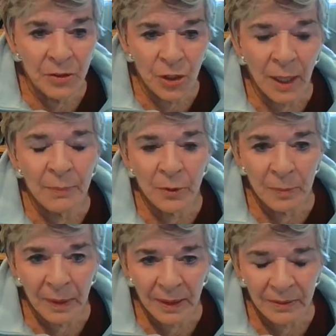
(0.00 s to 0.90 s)
a chapter in
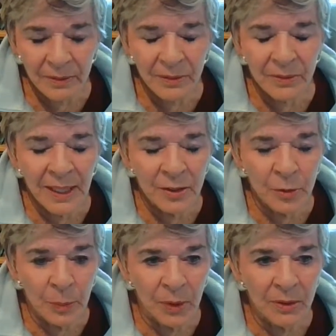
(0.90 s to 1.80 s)
my
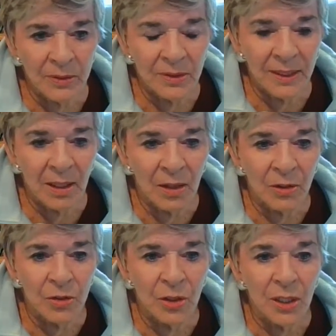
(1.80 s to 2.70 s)
last book, The
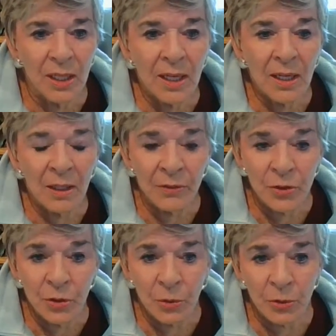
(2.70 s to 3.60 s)
Psychology of the
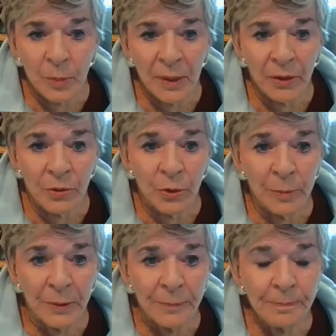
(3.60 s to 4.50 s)
Soul and the
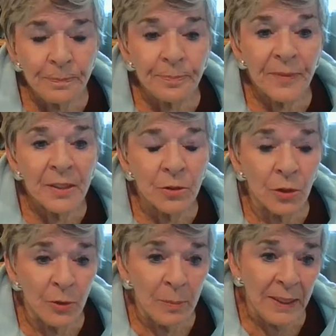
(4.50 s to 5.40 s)
Paranormal. It's
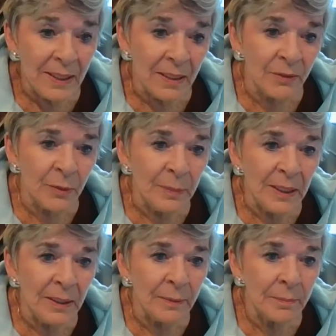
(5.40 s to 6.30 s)
called The Making of a
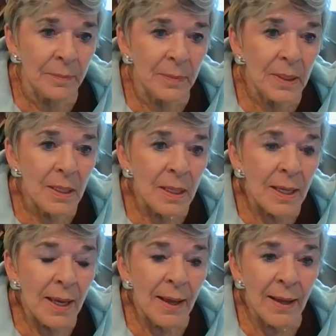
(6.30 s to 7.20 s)
Medium.
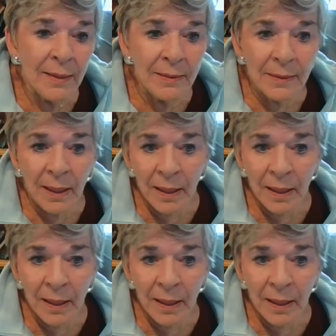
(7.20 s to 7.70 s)
And